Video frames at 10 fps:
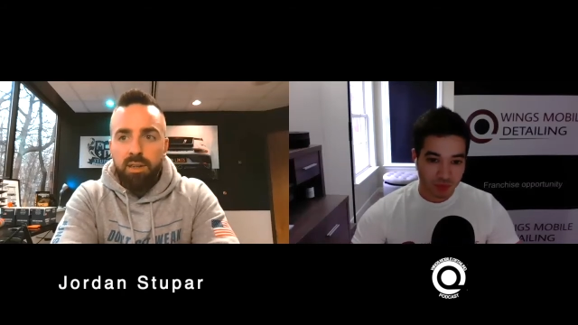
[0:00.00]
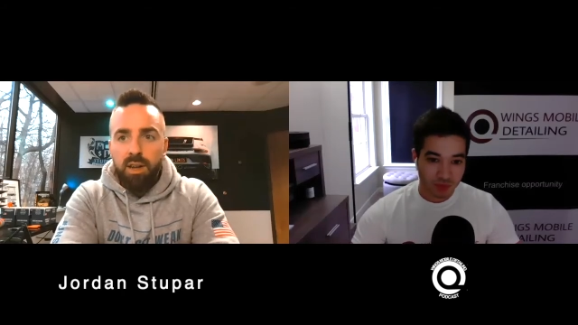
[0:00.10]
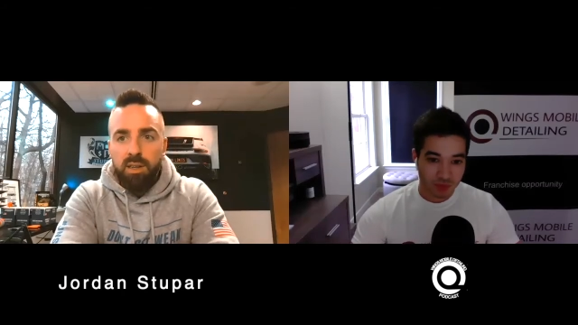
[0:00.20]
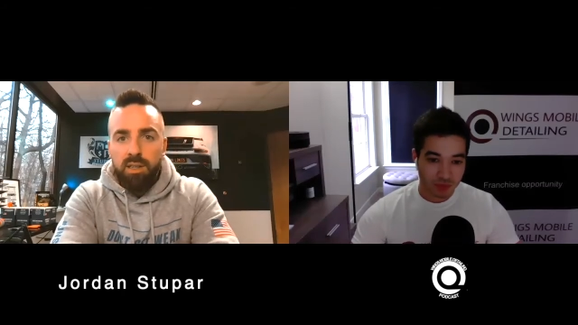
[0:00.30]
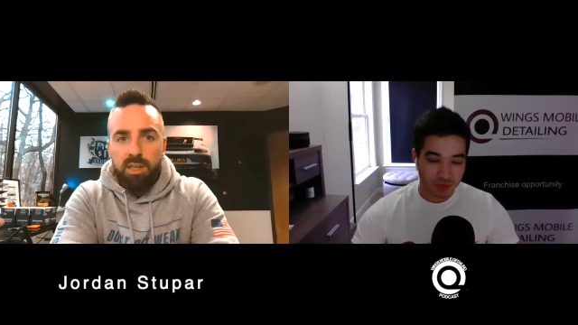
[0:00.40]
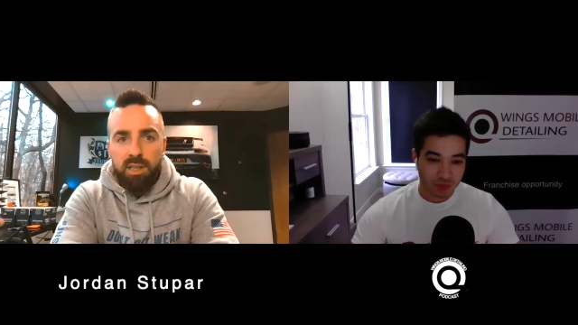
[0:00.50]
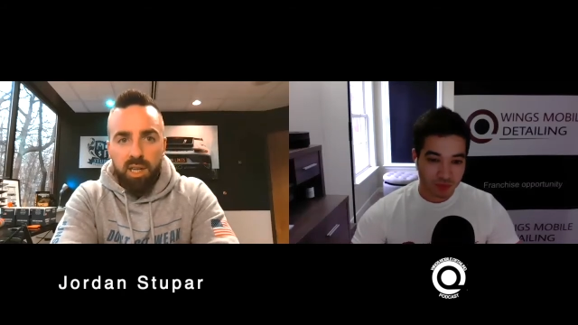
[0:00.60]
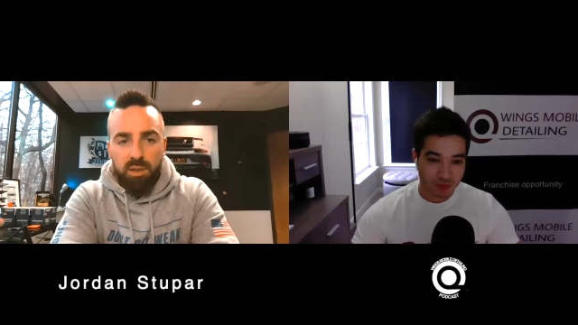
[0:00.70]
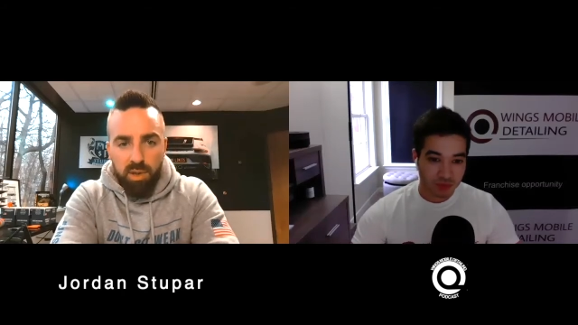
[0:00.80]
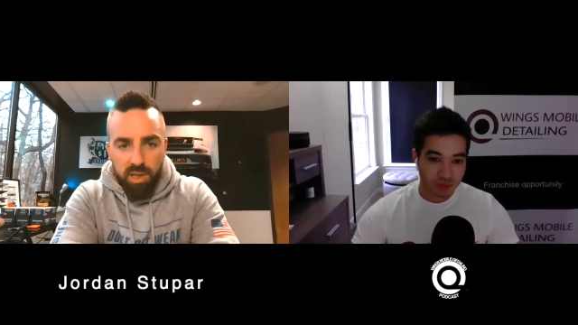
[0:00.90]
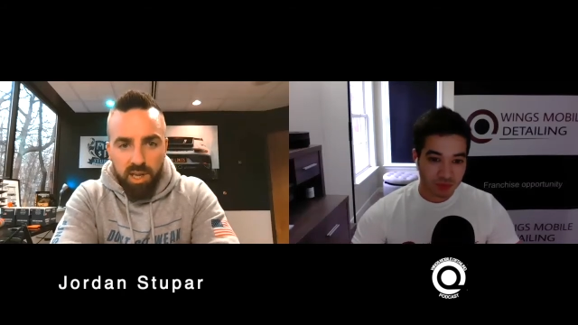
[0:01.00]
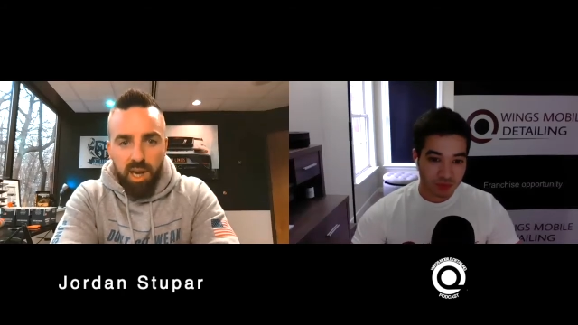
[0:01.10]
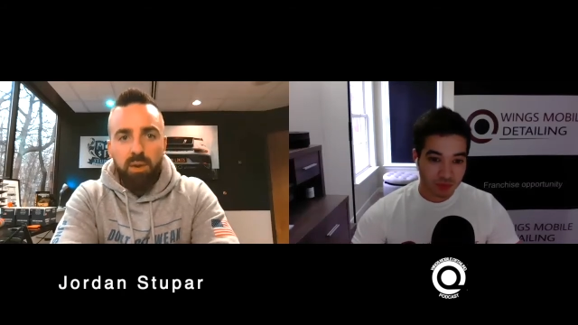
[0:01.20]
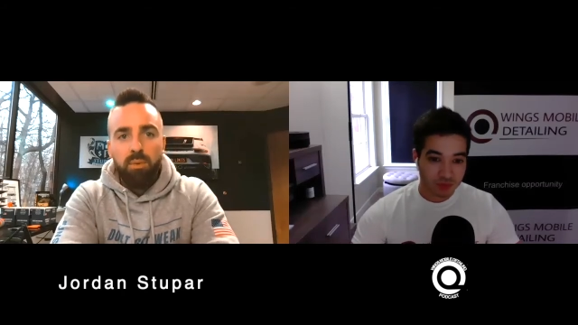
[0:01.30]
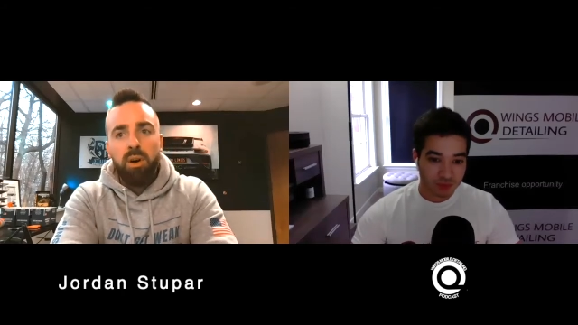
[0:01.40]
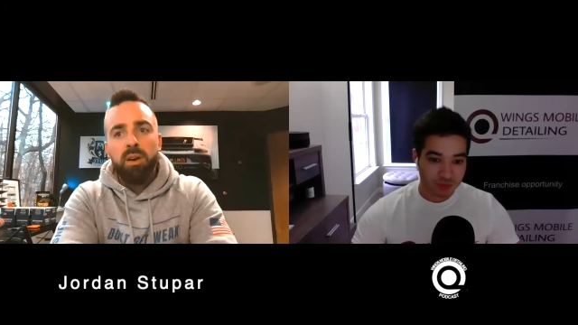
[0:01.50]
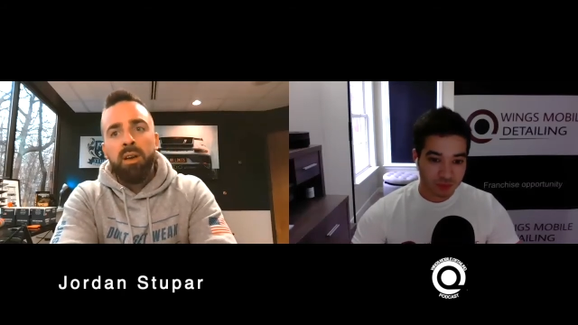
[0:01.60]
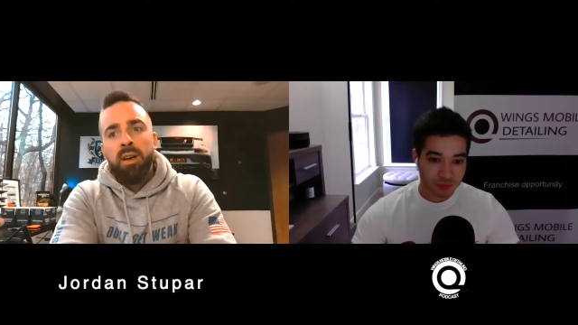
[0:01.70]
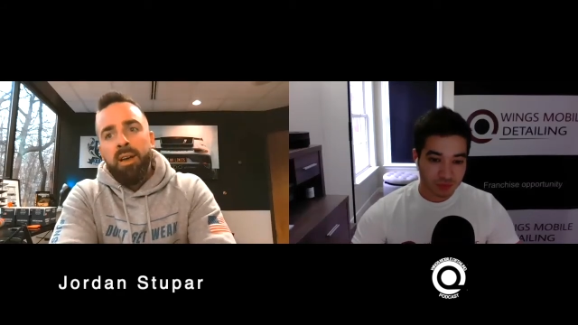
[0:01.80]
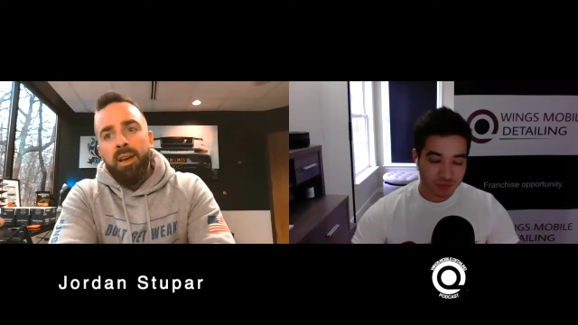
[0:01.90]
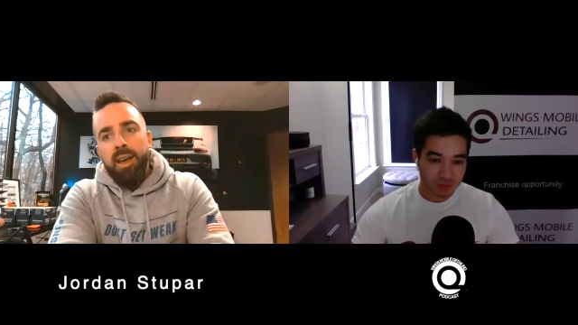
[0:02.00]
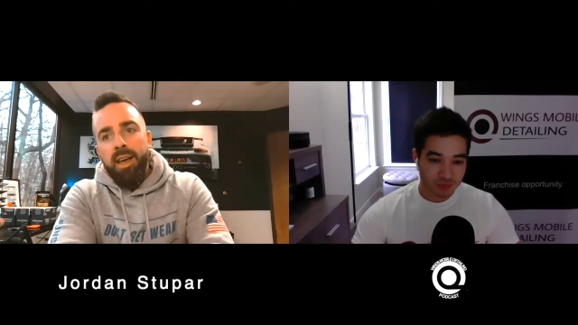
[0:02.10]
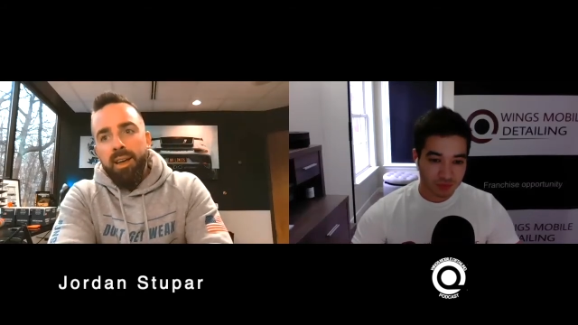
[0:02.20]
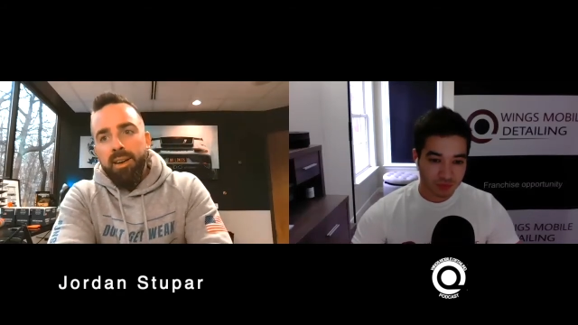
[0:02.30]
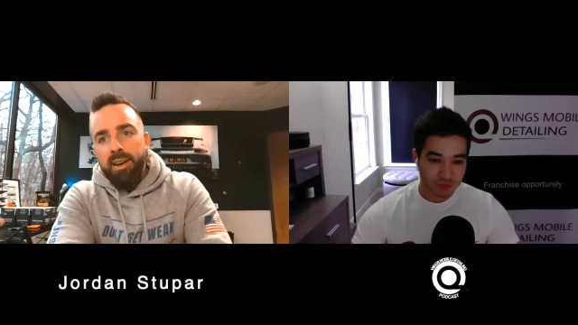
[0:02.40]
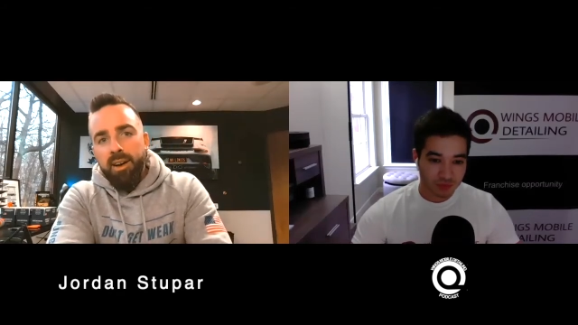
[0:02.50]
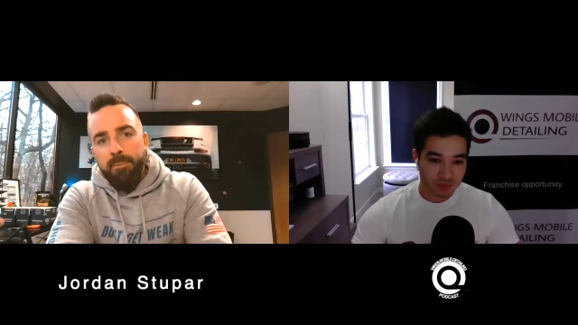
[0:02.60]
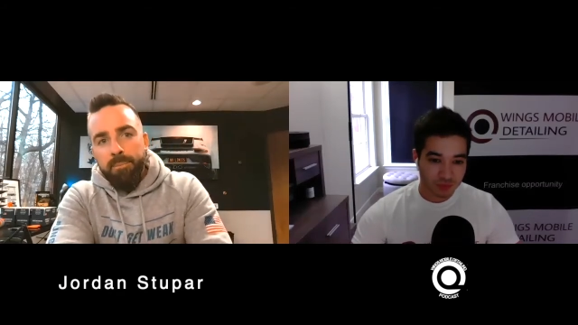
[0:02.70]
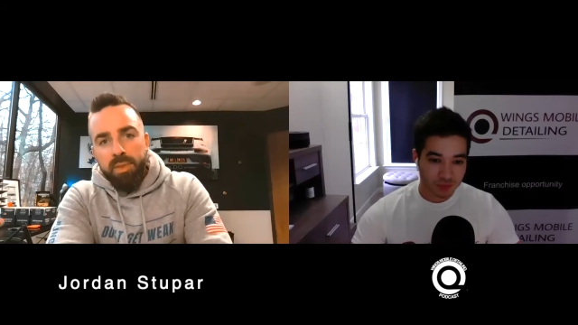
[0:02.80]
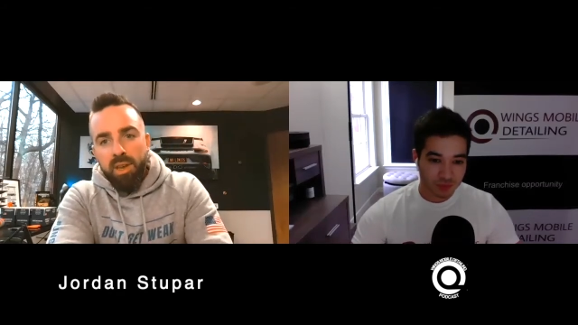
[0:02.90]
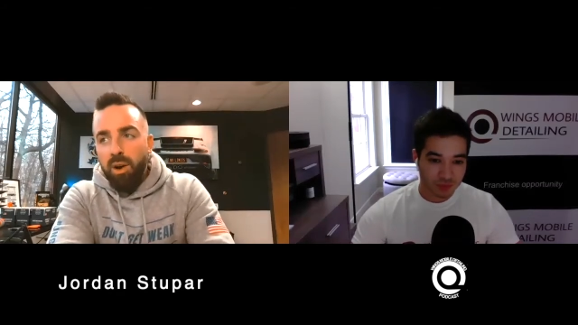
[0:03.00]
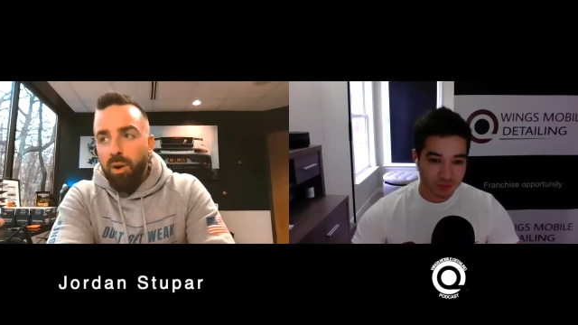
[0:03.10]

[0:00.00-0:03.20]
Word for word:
Speaker 1: uh, success with the second one, and um, you know